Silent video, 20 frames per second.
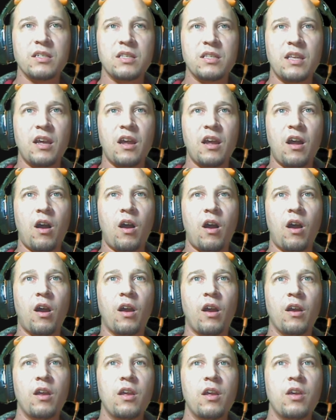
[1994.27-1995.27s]
They
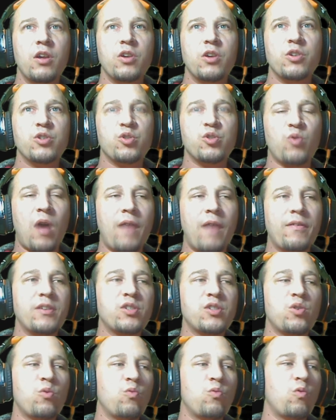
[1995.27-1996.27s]
are driving
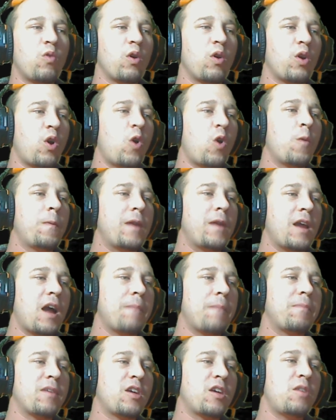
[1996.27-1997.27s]
toward opening
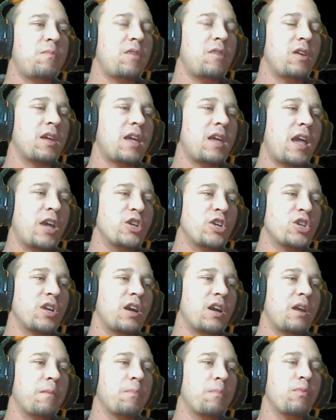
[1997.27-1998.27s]
up the communication
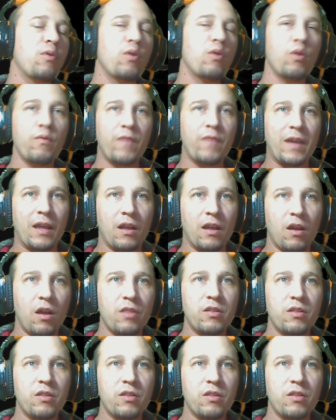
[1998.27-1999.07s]
and improving